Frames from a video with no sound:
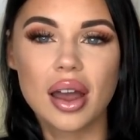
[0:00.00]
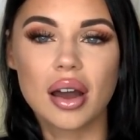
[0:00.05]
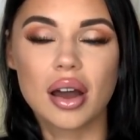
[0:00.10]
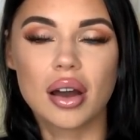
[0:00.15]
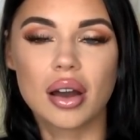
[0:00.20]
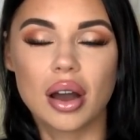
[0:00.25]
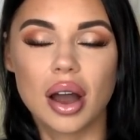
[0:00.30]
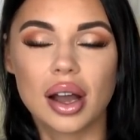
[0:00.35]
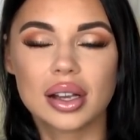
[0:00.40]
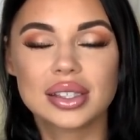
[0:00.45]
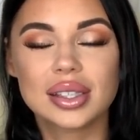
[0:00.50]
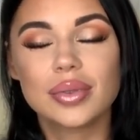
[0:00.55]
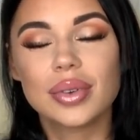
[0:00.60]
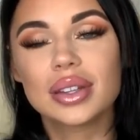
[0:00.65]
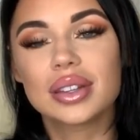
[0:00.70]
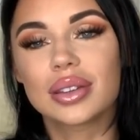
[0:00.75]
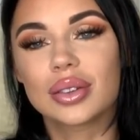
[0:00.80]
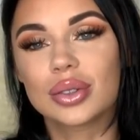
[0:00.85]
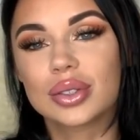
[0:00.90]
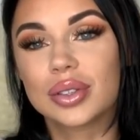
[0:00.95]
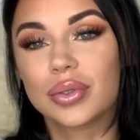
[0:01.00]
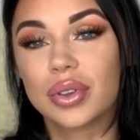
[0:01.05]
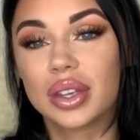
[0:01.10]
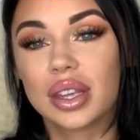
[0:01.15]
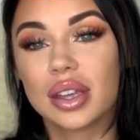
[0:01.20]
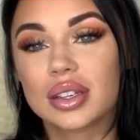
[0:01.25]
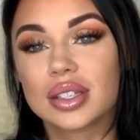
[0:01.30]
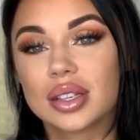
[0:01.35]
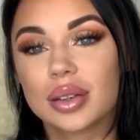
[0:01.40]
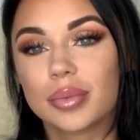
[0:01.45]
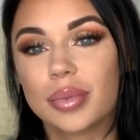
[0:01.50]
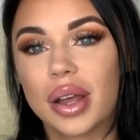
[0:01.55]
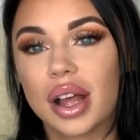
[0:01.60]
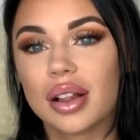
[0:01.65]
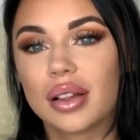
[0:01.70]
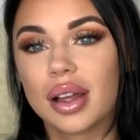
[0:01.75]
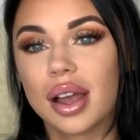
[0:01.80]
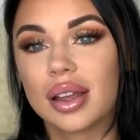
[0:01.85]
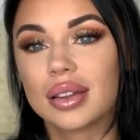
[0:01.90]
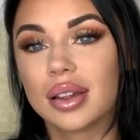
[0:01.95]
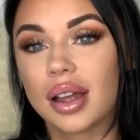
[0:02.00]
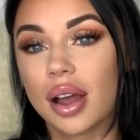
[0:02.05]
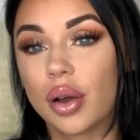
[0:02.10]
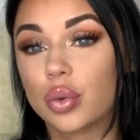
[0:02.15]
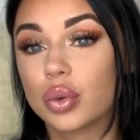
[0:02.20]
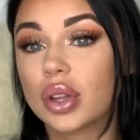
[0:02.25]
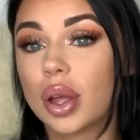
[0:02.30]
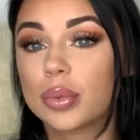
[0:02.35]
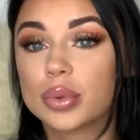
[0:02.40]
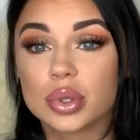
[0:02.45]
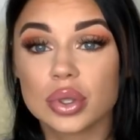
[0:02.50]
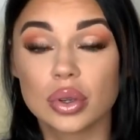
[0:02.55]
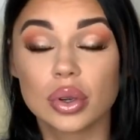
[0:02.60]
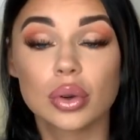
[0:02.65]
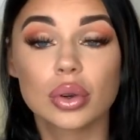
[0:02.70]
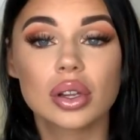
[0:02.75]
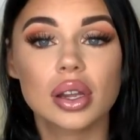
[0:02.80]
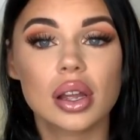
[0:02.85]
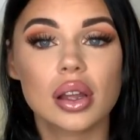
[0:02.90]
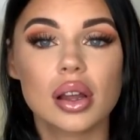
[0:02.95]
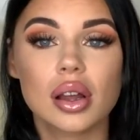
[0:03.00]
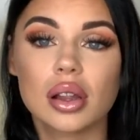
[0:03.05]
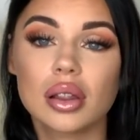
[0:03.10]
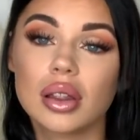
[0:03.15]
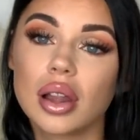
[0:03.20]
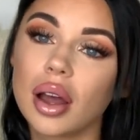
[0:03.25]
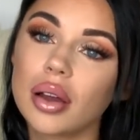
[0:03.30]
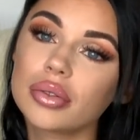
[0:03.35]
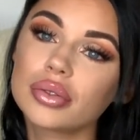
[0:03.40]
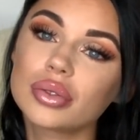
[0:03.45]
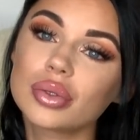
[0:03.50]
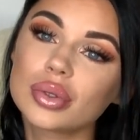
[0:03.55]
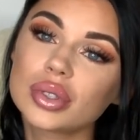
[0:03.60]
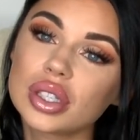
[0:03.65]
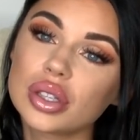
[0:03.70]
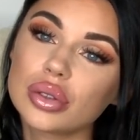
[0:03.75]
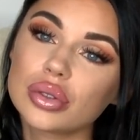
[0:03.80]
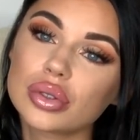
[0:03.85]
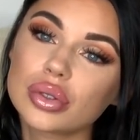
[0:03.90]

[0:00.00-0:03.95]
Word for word: activate the notification bell, and I would absolutely love to see you